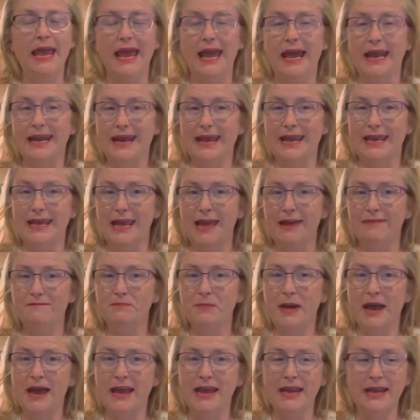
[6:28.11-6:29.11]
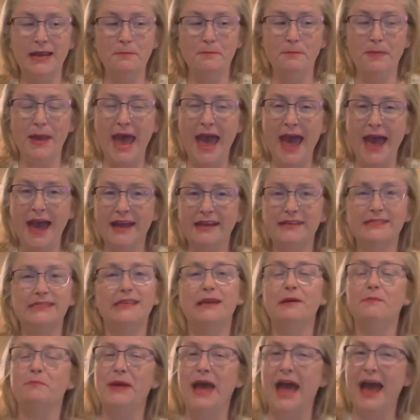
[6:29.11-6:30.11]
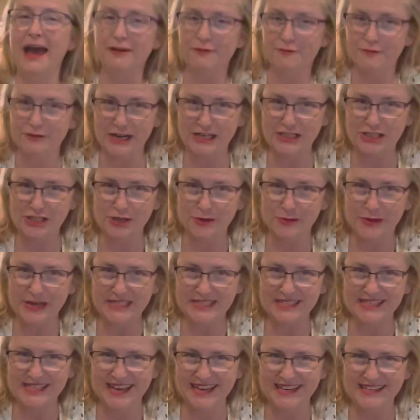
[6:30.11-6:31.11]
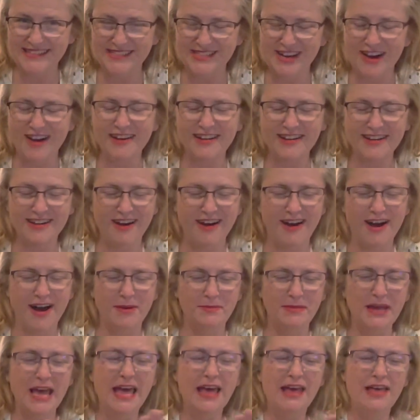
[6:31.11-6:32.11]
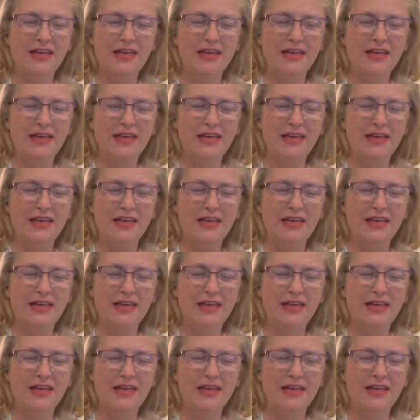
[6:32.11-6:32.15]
And I get my bags at PackfreshUSA.com.